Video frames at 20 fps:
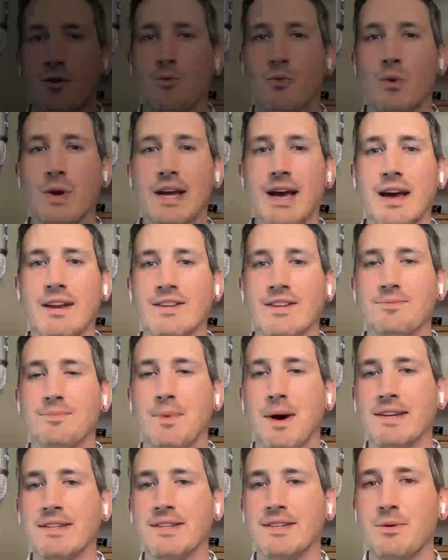We got a
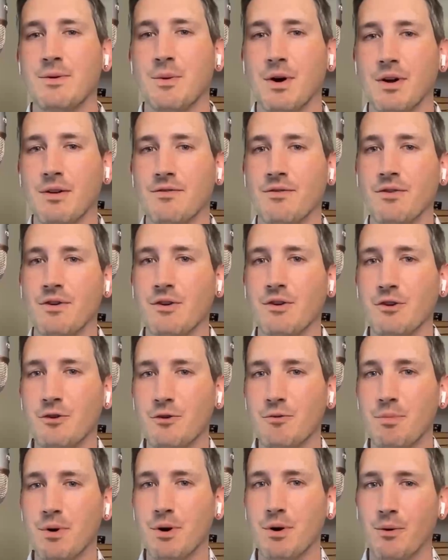spicy one for you,
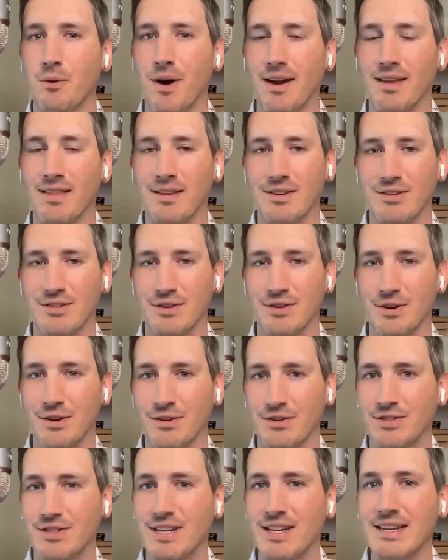Built Right
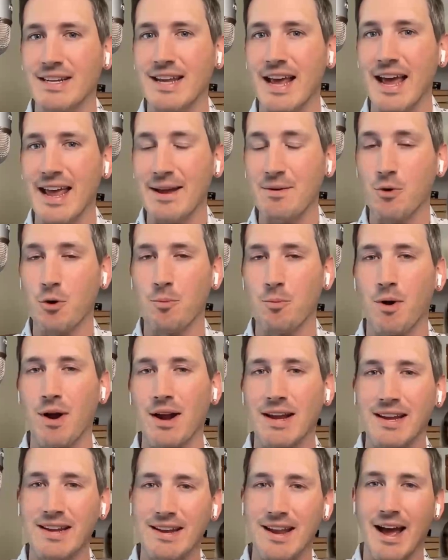listeners. Today, we're
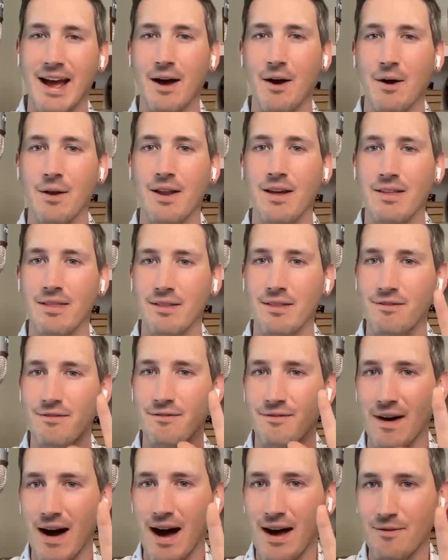breaking down the
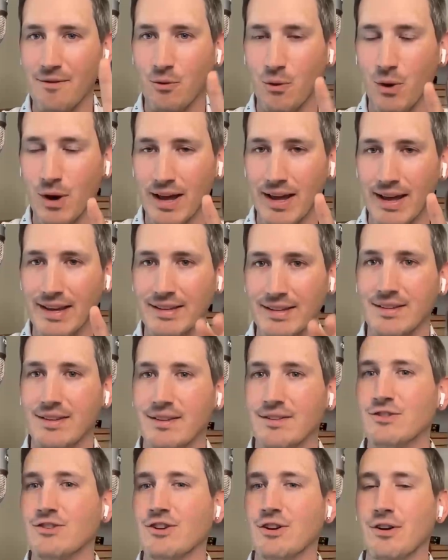5 ways
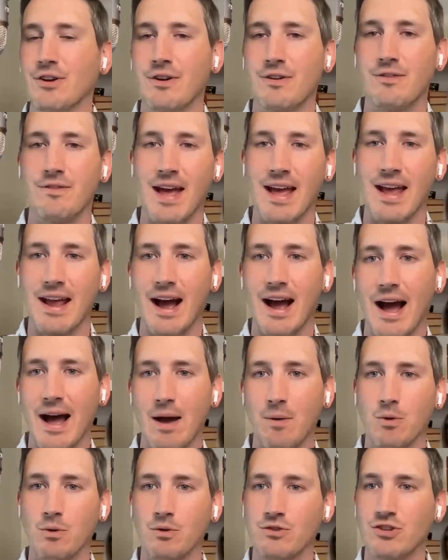generative AI
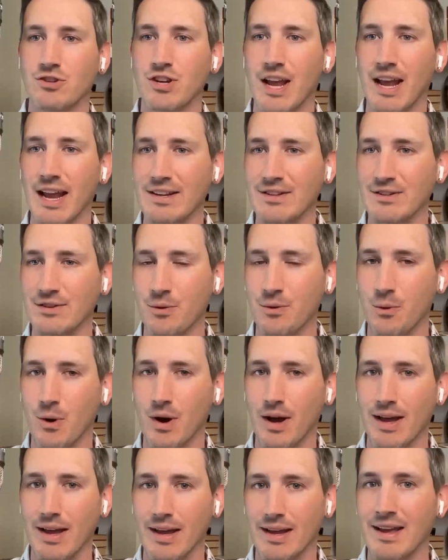will change the
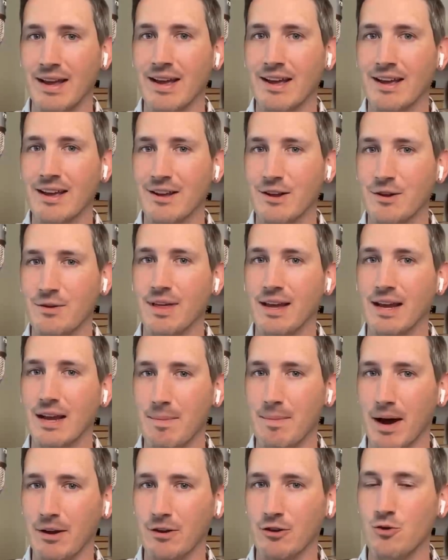way you think
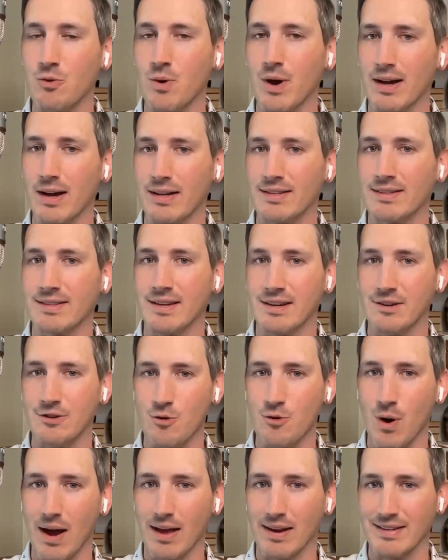about UX and
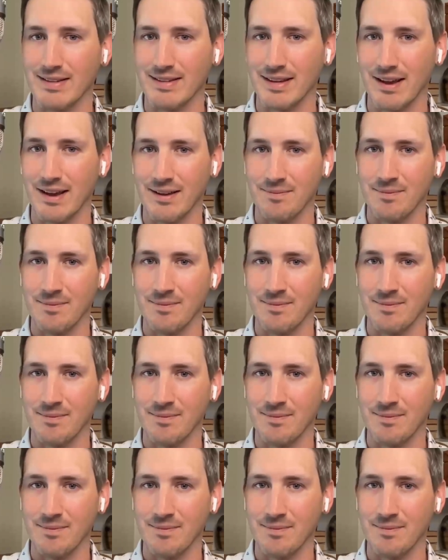UI design.